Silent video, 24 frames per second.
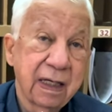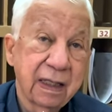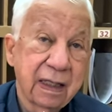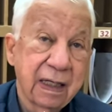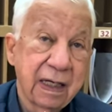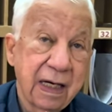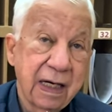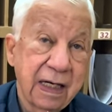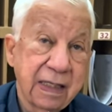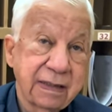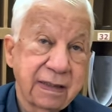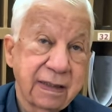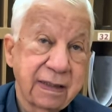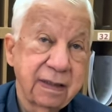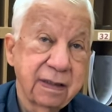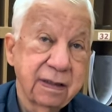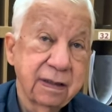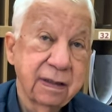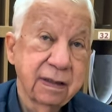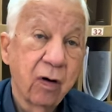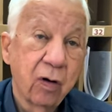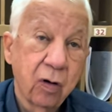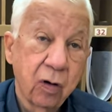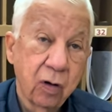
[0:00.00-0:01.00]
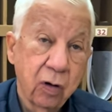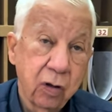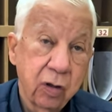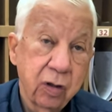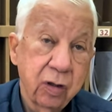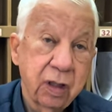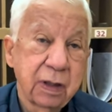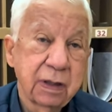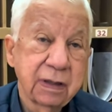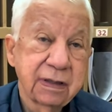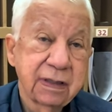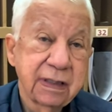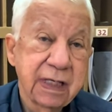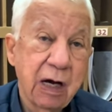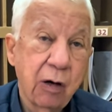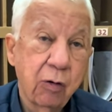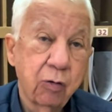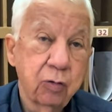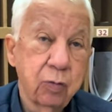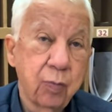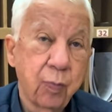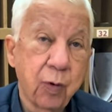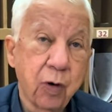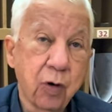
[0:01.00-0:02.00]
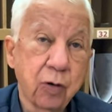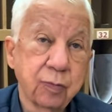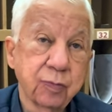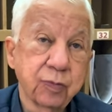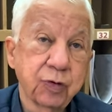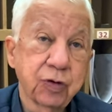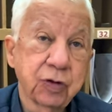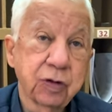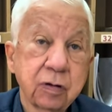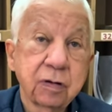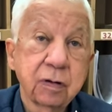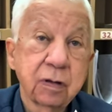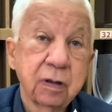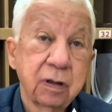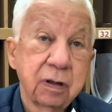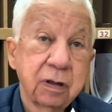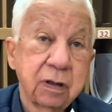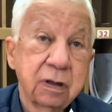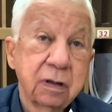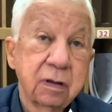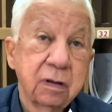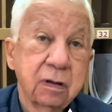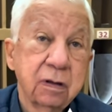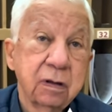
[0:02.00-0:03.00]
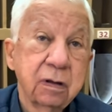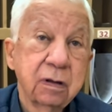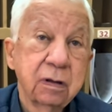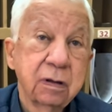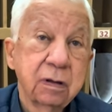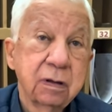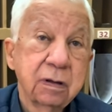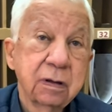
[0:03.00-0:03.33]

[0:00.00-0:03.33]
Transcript: gases or sound bombs. Sound bombs,